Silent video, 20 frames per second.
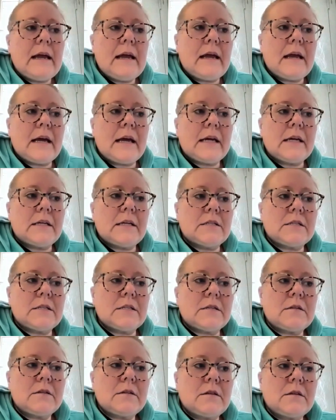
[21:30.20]

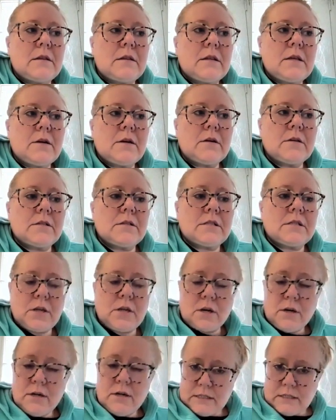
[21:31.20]
And there's
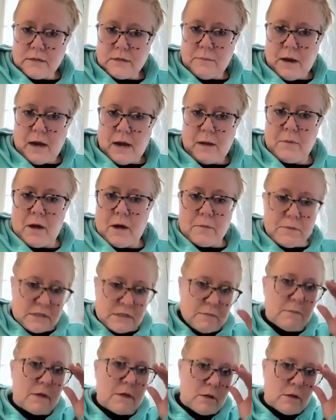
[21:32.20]
starting to pop up
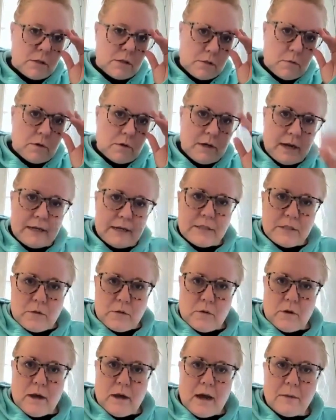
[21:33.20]
some middle school and high
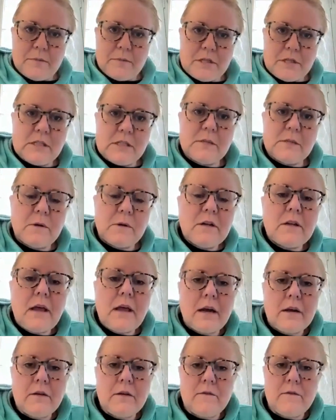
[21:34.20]
school options, but a
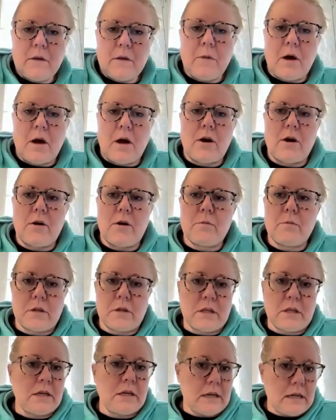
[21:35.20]
lot of them are
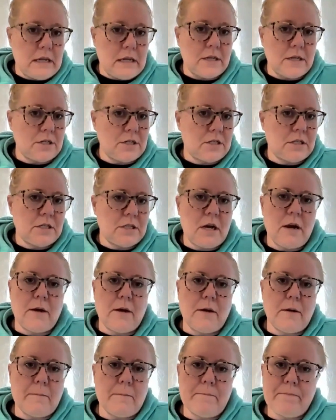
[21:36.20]
really niche.
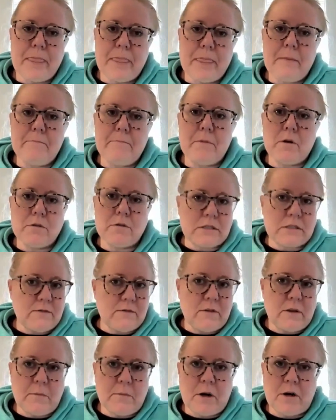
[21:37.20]
Most
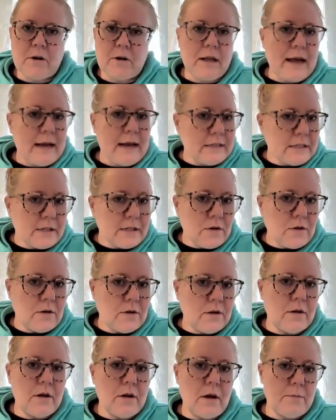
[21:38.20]
of them are
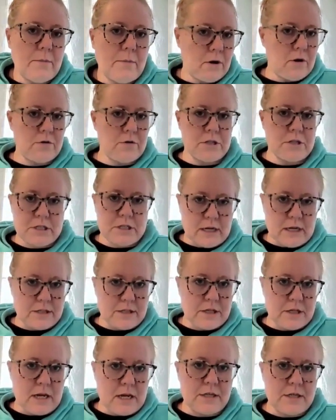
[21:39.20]
classical approach to
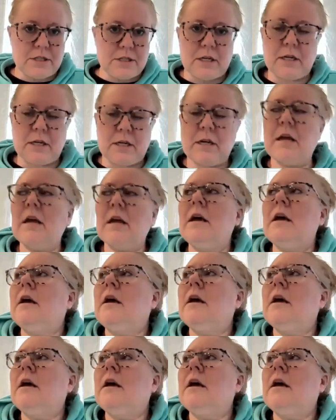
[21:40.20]
education.